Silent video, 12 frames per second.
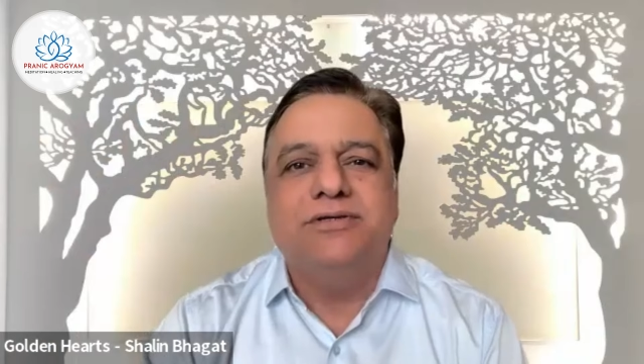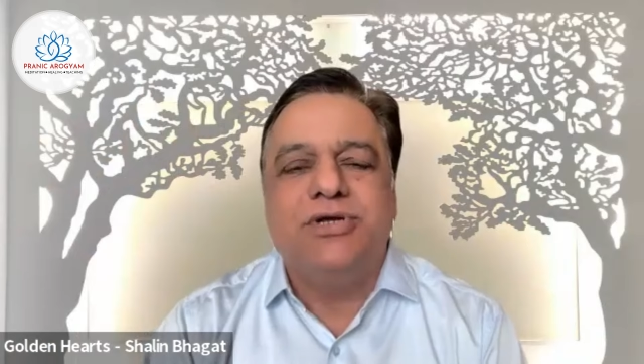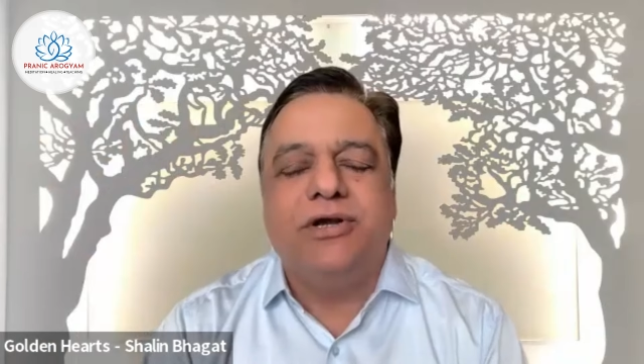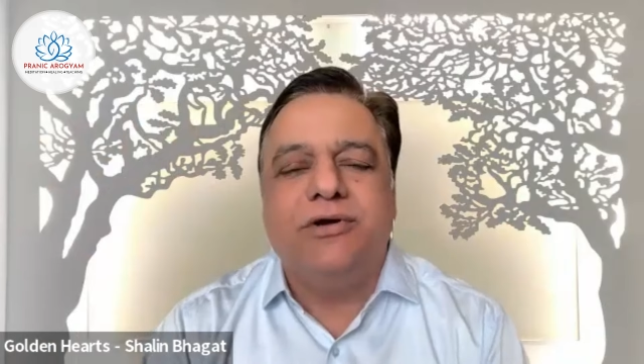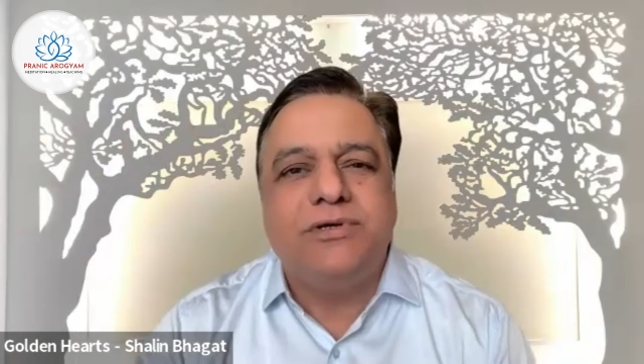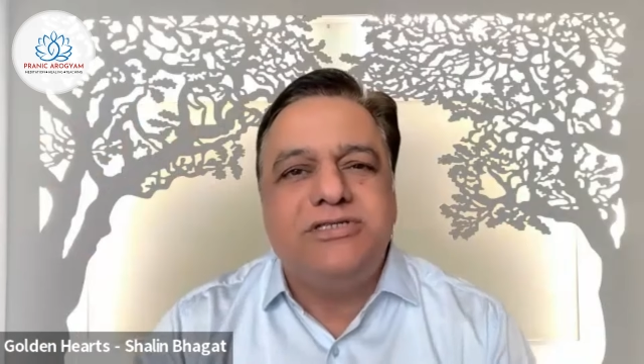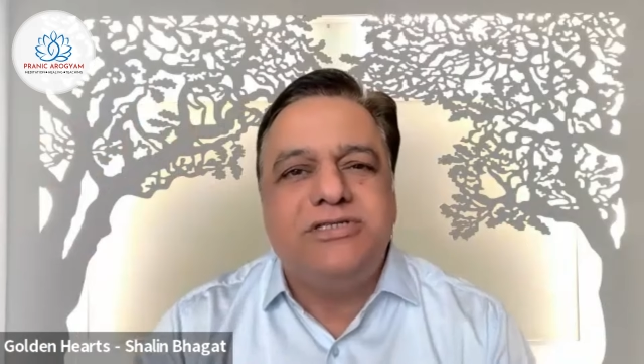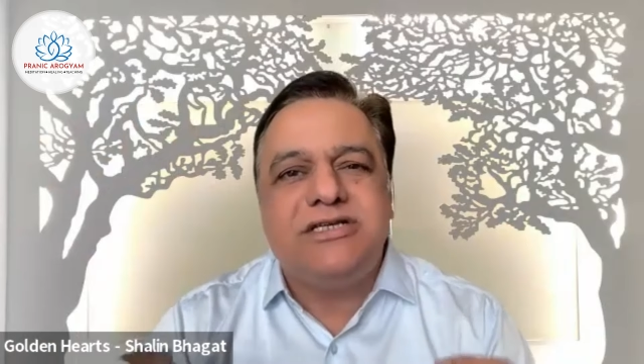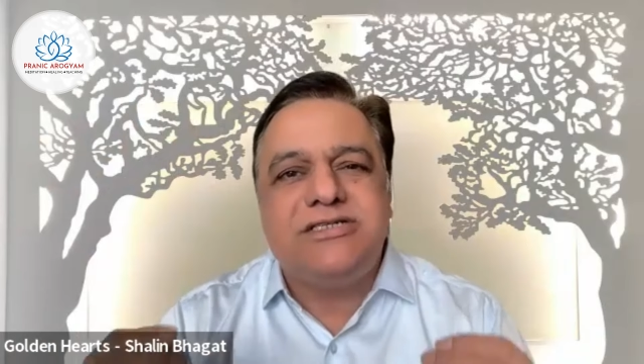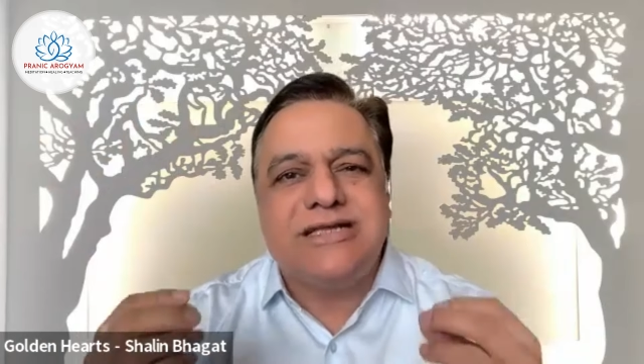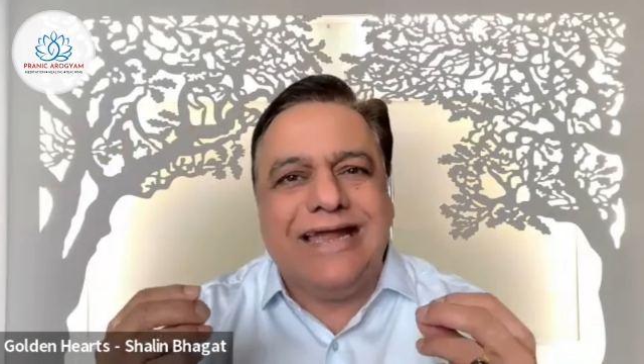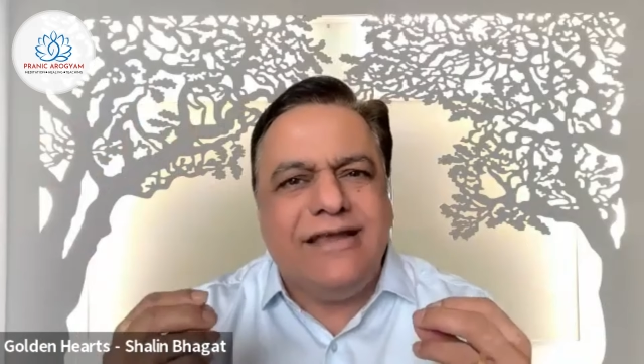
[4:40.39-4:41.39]
So it was
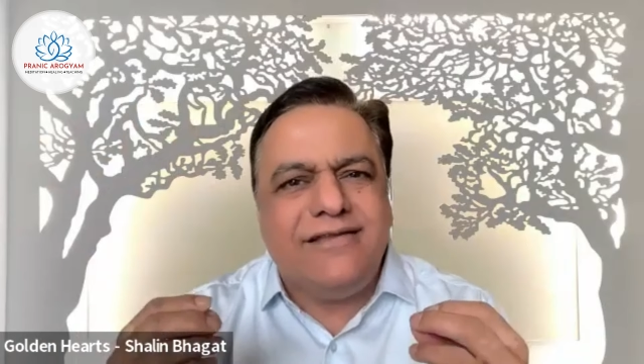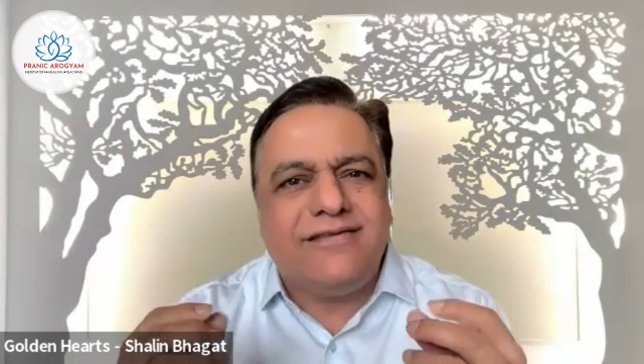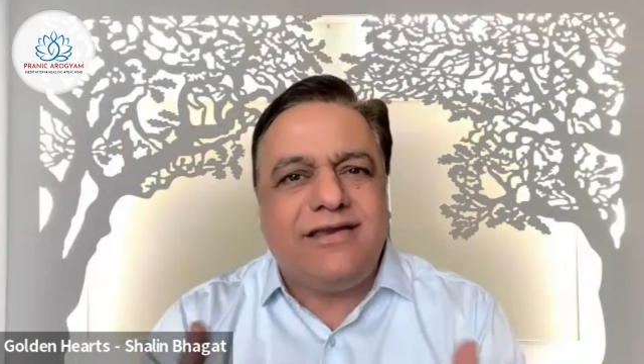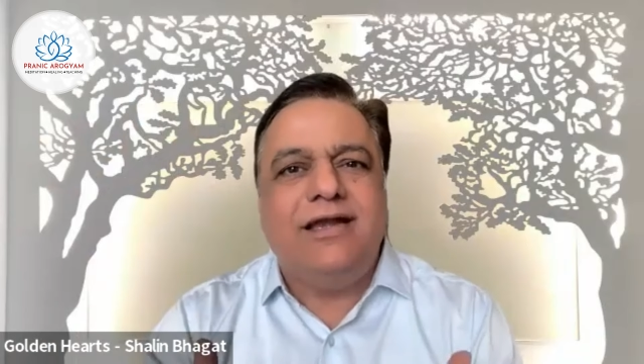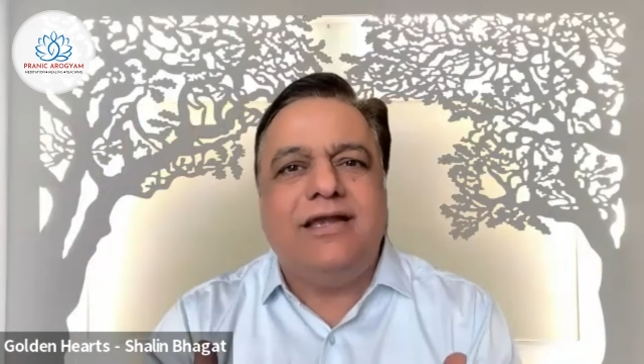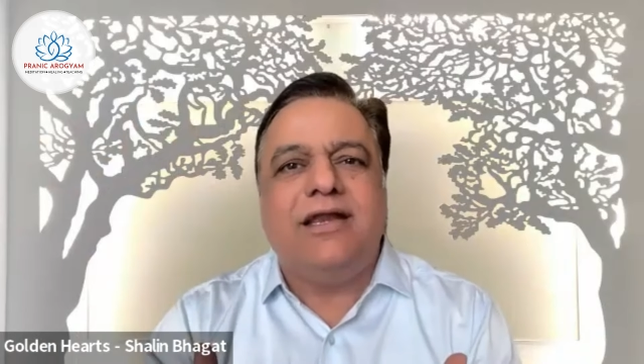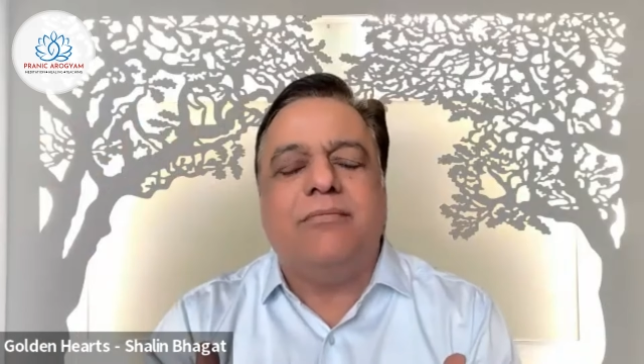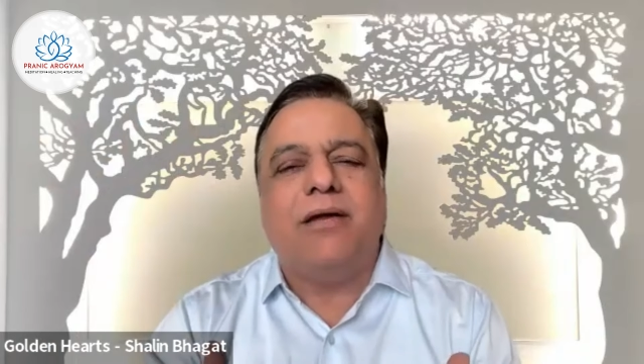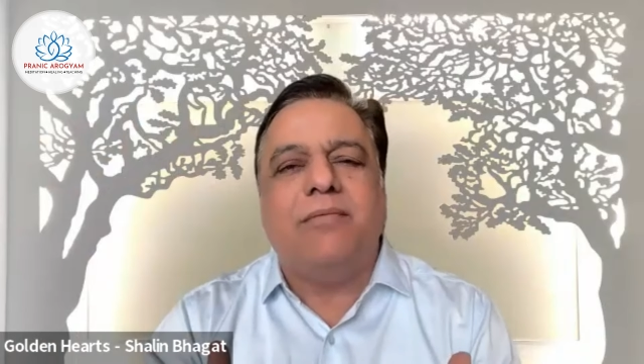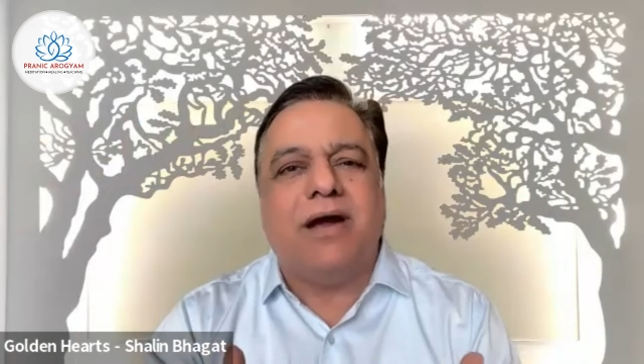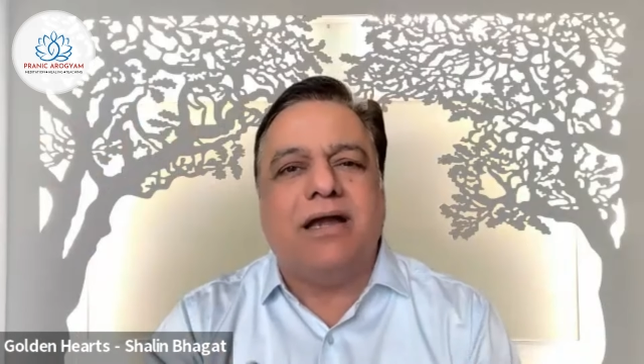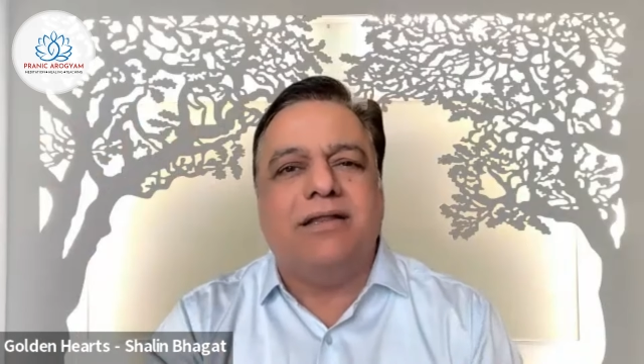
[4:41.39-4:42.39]
just instant in my
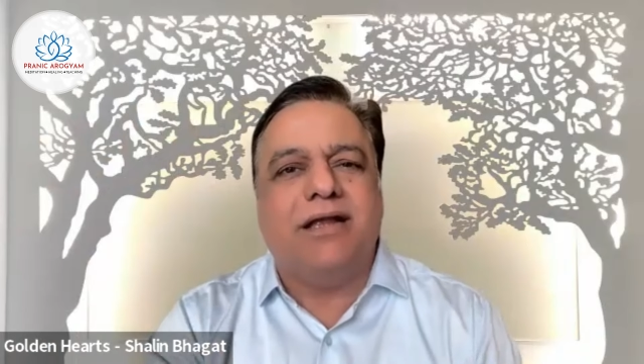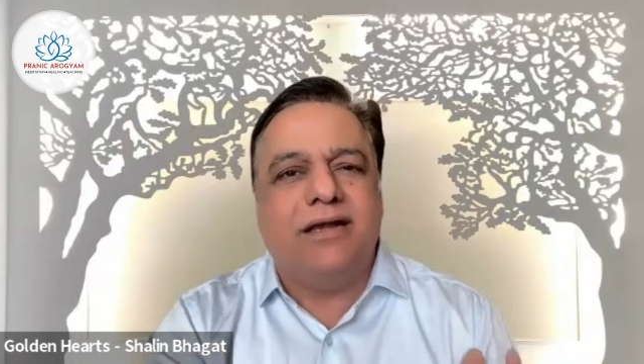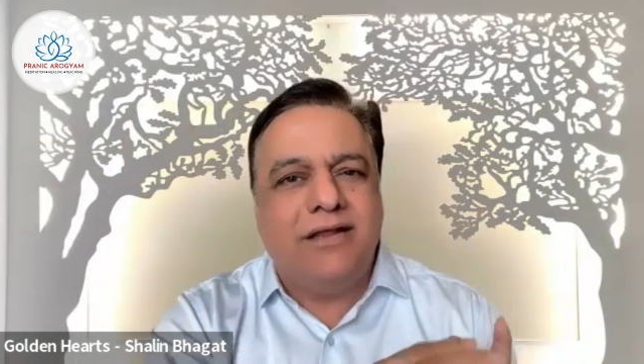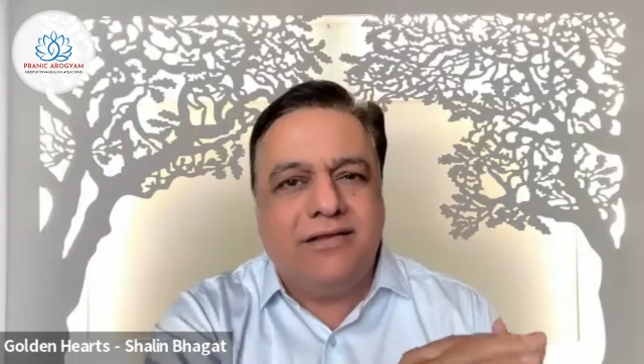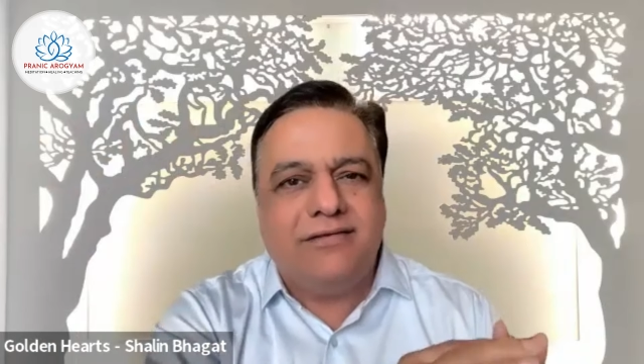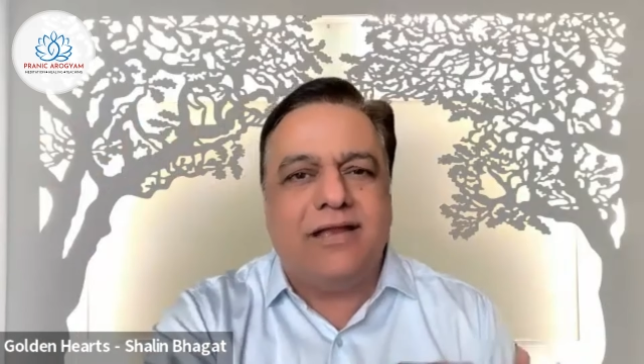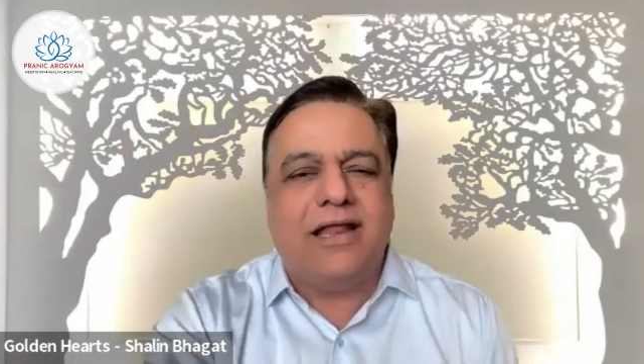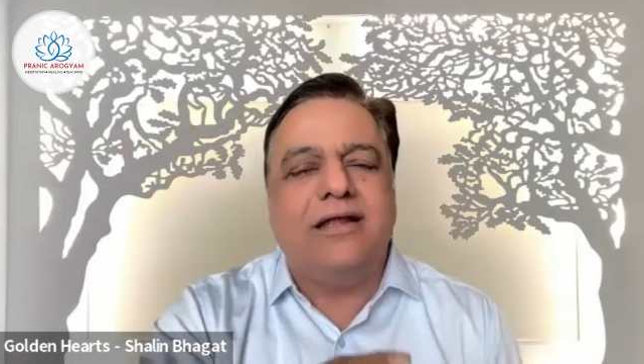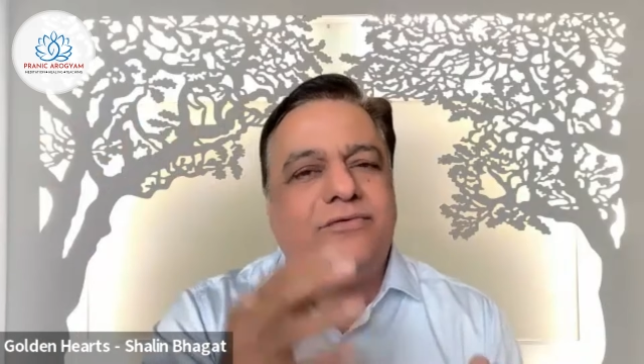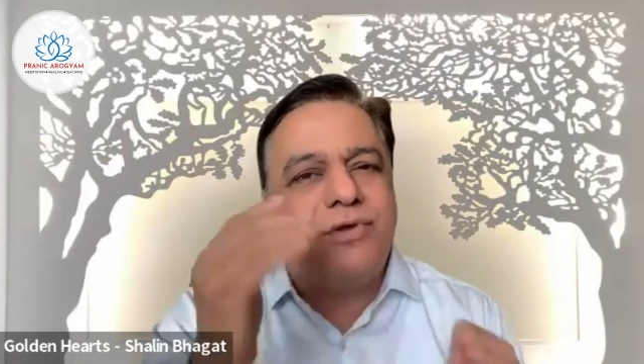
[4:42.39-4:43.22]
mind that he is lying,